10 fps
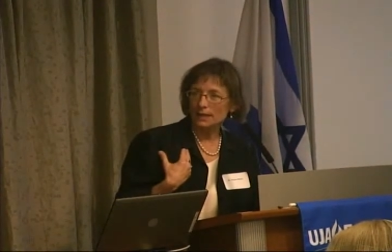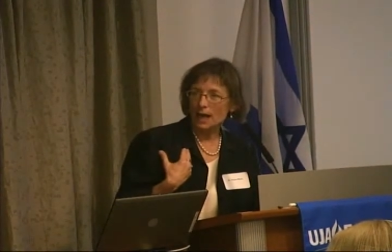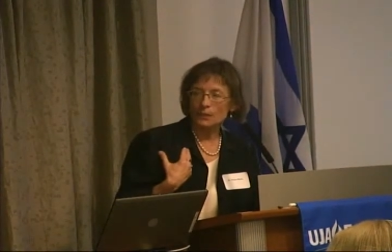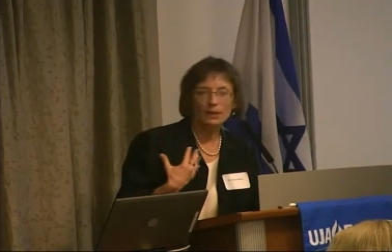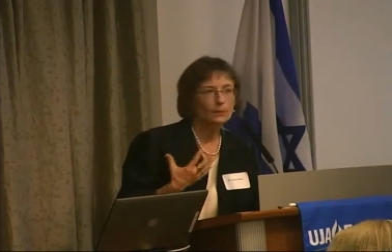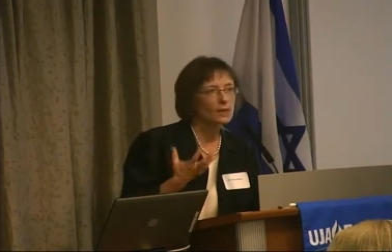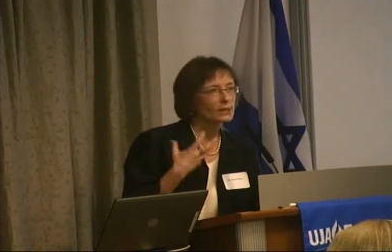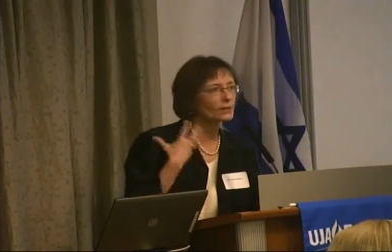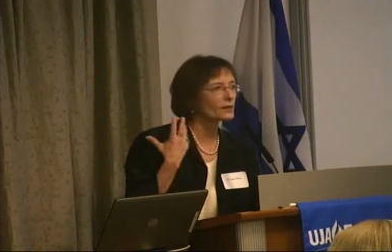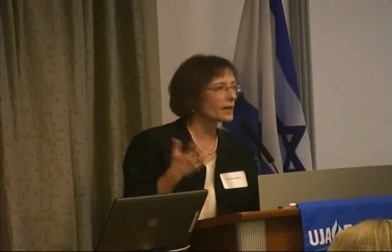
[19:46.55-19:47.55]
how many
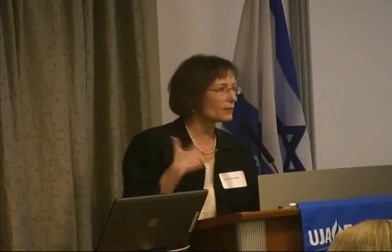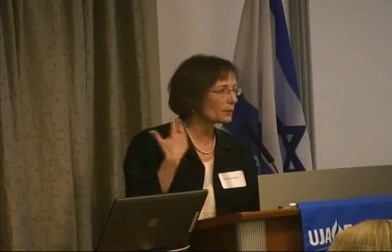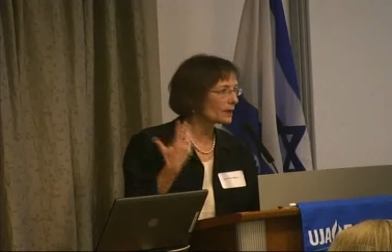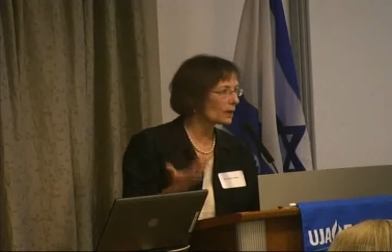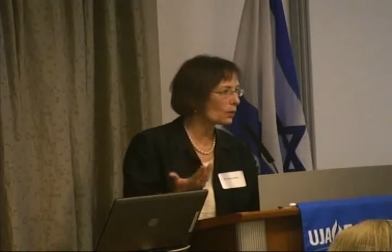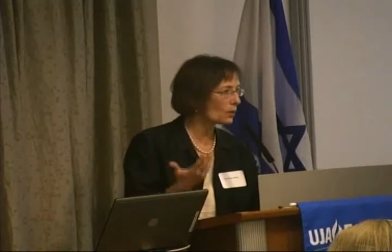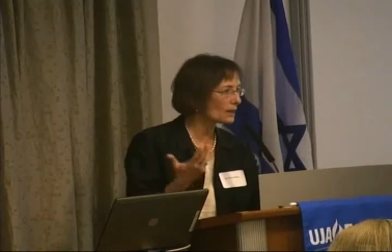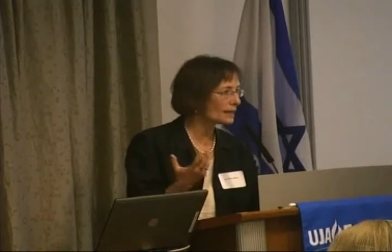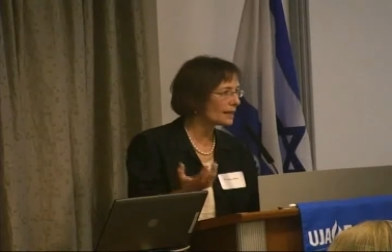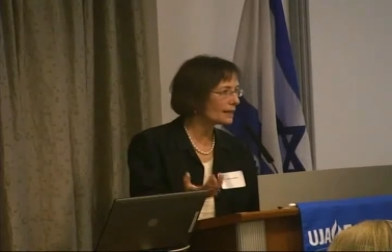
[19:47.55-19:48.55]
muscles have to be
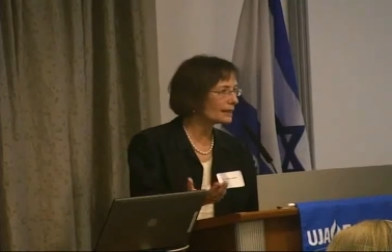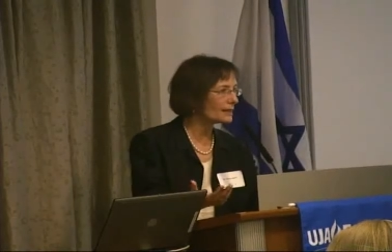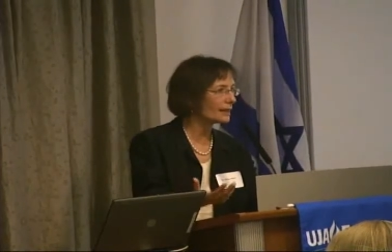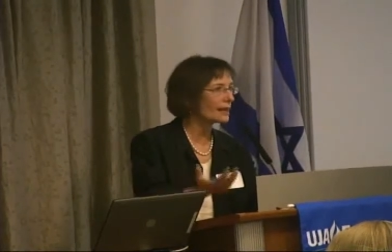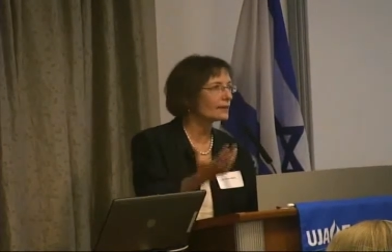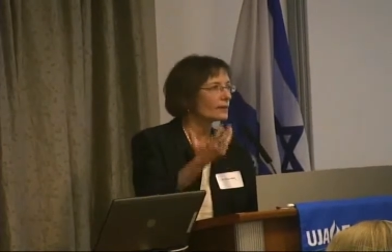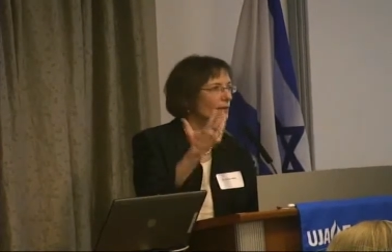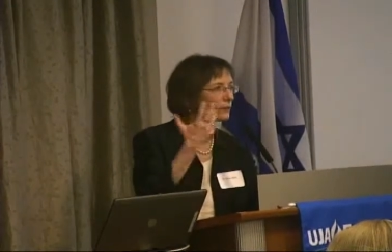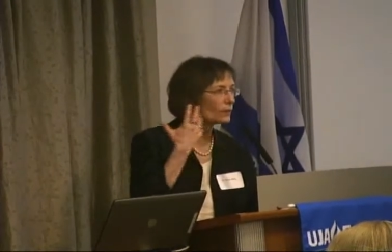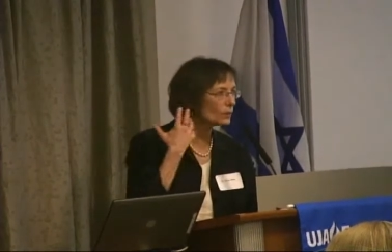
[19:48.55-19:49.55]
coordinated to get the
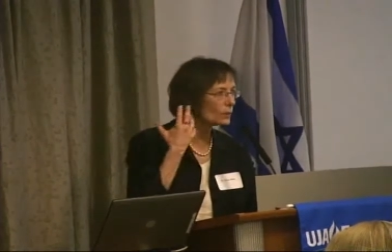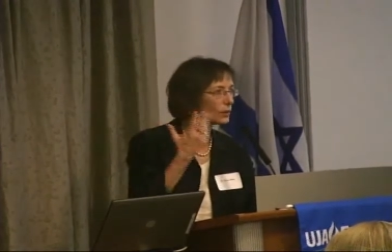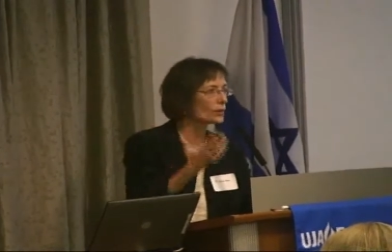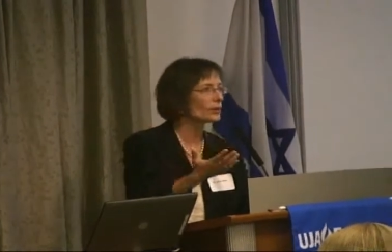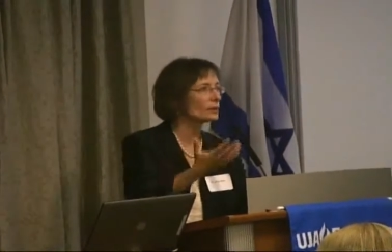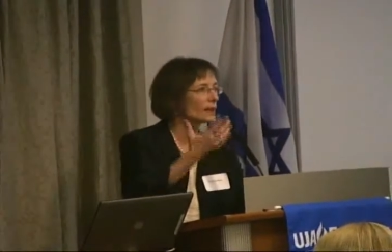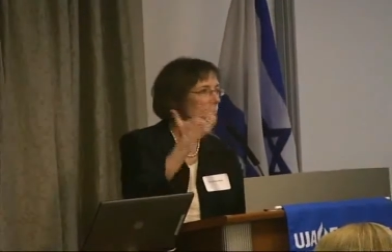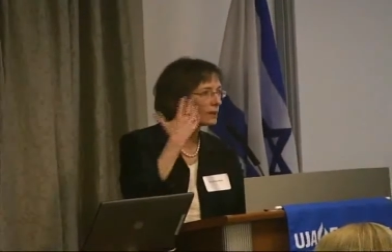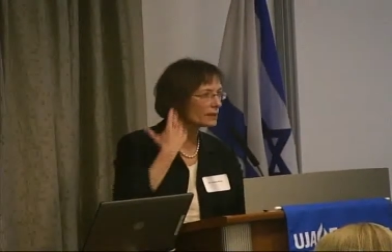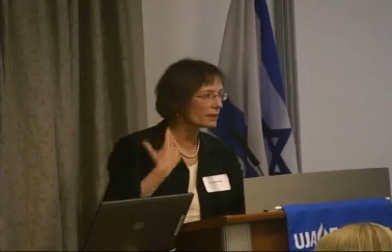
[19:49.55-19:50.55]
food or the liquid